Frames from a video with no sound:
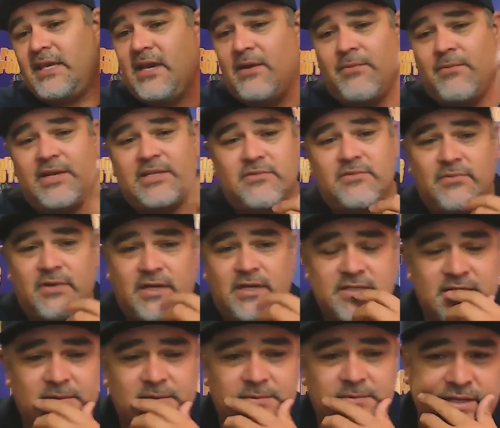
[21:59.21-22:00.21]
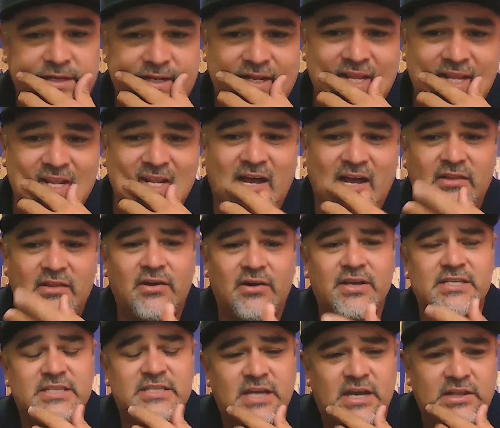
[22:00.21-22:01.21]
I can't wait to watch that, man. And how
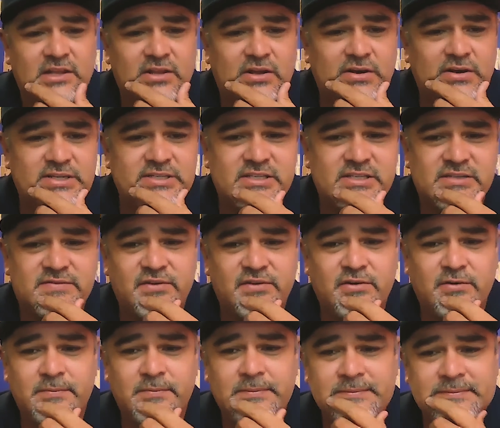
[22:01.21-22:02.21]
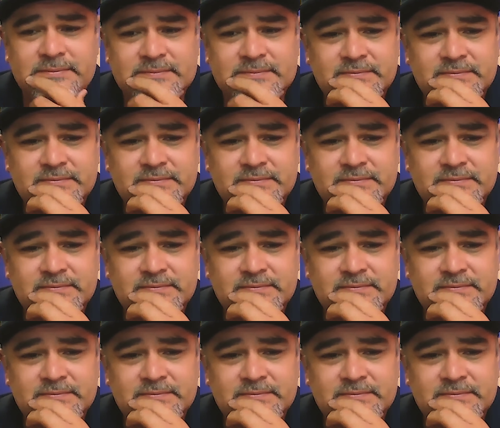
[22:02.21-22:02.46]
long is this film?